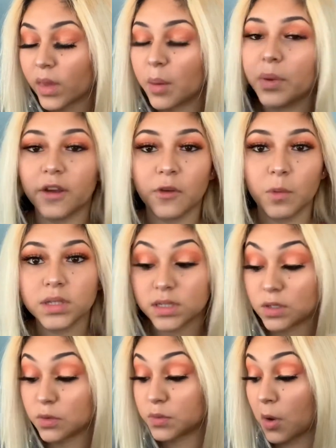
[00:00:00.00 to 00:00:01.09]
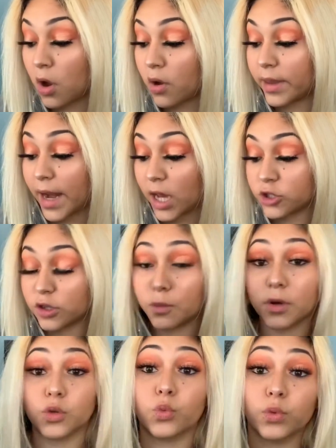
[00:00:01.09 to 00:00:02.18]
But if it wasn't so small, it actually
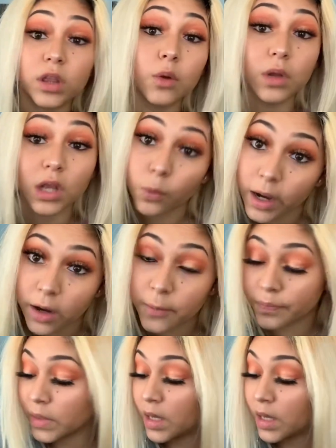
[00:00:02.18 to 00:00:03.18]
worked really, really well.